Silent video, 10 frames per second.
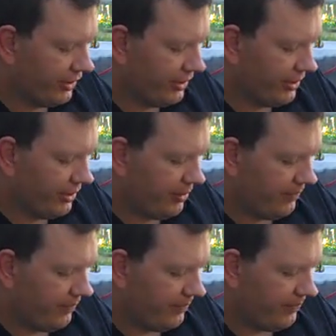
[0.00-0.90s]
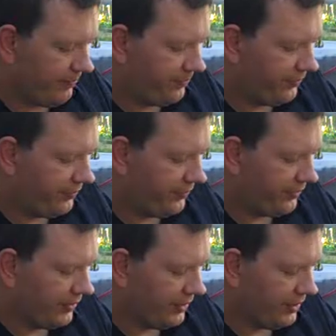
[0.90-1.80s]

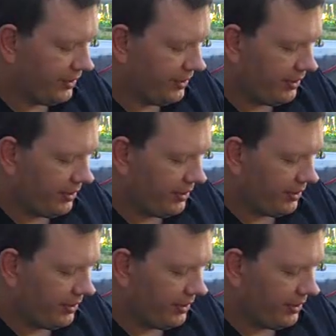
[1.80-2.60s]
[no speech]